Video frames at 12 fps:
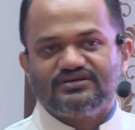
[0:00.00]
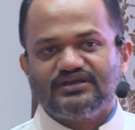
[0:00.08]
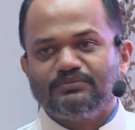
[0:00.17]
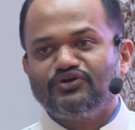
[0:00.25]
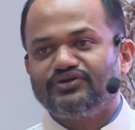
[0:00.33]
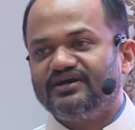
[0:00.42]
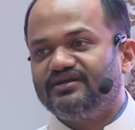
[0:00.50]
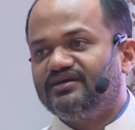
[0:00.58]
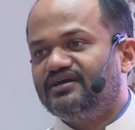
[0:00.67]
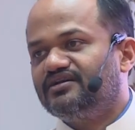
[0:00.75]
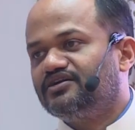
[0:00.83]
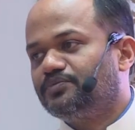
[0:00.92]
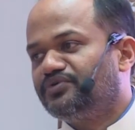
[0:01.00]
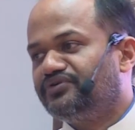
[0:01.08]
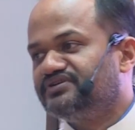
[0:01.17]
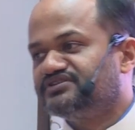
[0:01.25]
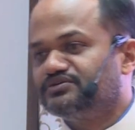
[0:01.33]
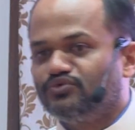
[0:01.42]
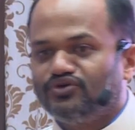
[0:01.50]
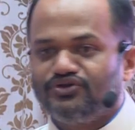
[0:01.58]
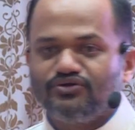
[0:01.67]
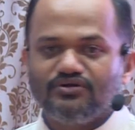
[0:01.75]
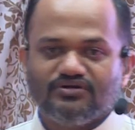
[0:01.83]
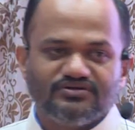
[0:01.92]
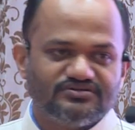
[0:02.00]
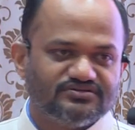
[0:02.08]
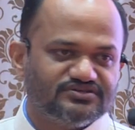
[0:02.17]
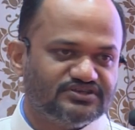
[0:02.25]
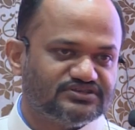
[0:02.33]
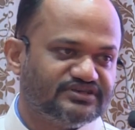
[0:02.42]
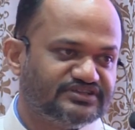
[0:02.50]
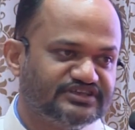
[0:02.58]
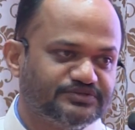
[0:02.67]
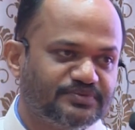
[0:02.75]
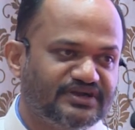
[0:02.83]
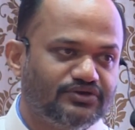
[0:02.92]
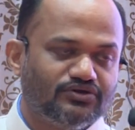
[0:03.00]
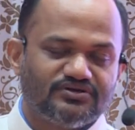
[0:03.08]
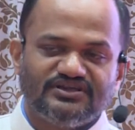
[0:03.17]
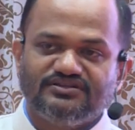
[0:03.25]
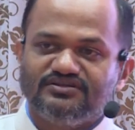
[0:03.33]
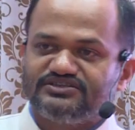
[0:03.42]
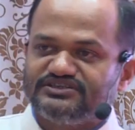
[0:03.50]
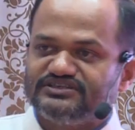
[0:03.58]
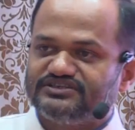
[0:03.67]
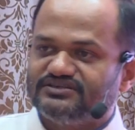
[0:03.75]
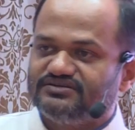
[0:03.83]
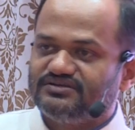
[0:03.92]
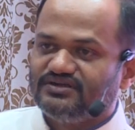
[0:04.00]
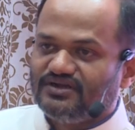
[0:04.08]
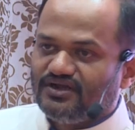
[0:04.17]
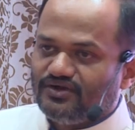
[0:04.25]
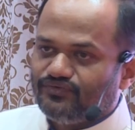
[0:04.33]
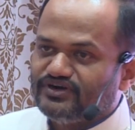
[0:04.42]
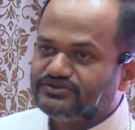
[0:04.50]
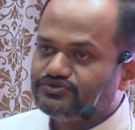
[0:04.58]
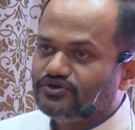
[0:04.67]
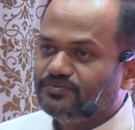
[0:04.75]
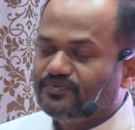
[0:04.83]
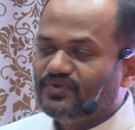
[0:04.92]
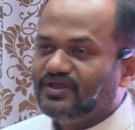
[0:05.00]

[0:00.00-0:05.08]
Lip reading: about error prevention module, just Ritesh Bhai talked in nursing workshop,